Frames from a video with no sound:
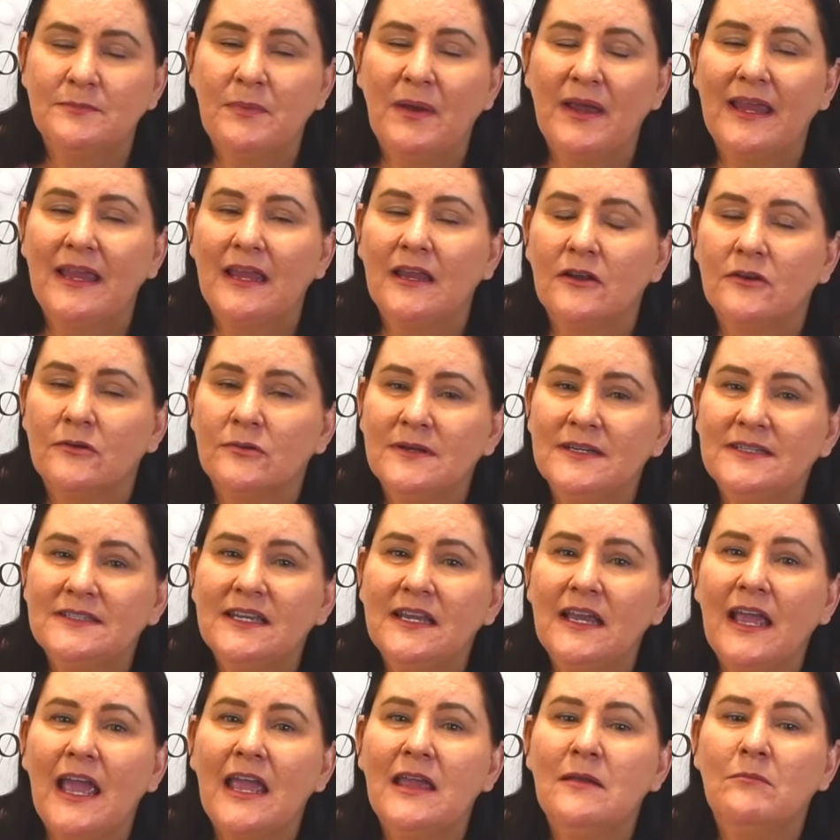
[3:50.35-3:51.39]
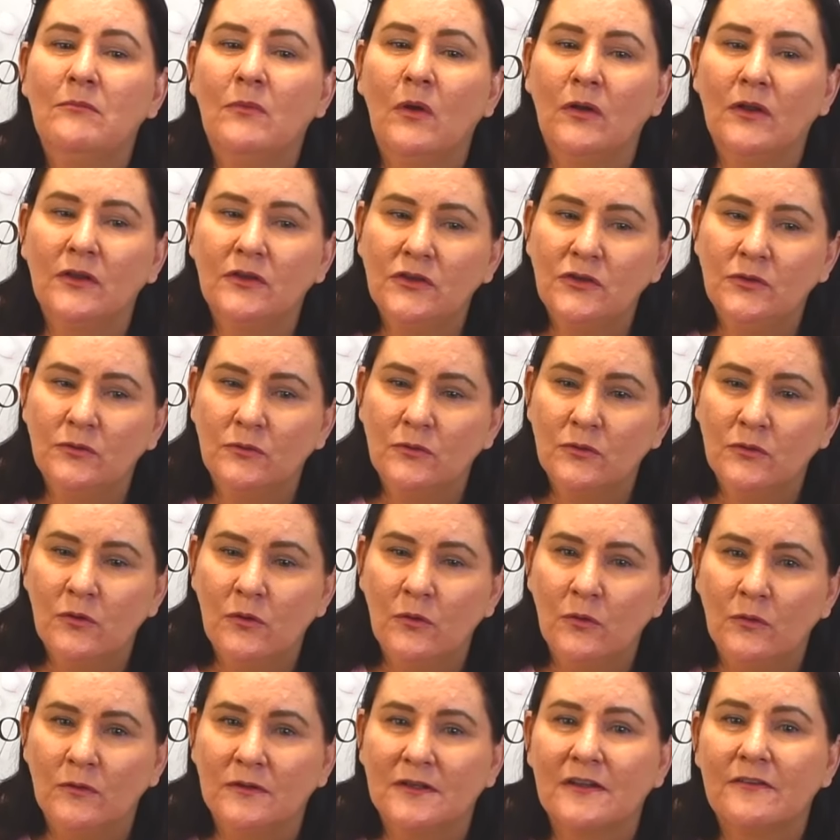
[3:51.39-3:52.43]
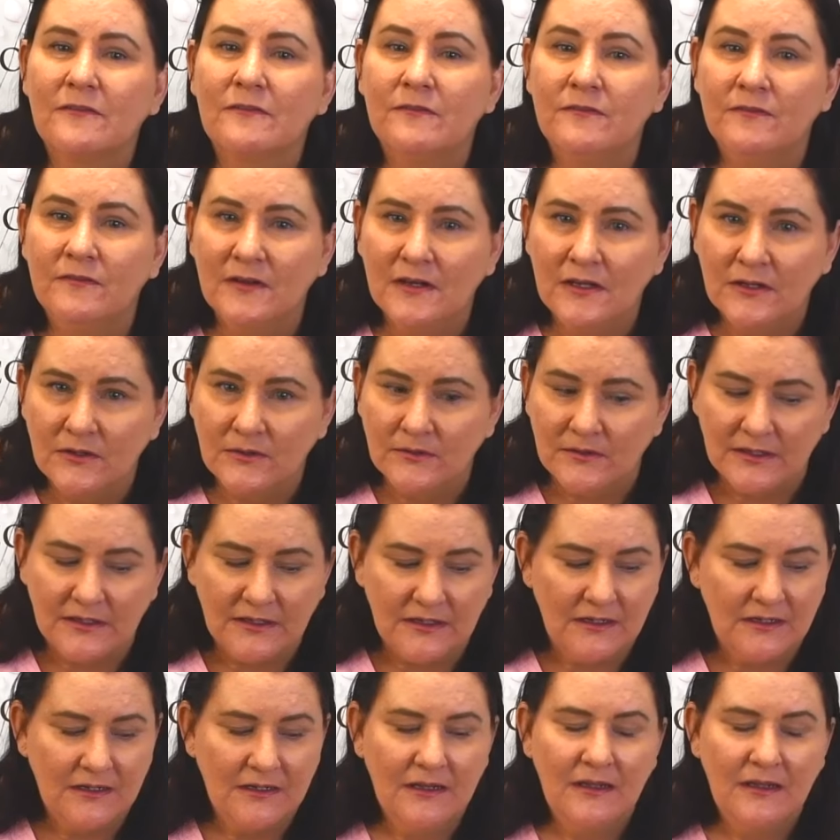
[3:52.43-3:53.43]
by increasing a molecule called filigran.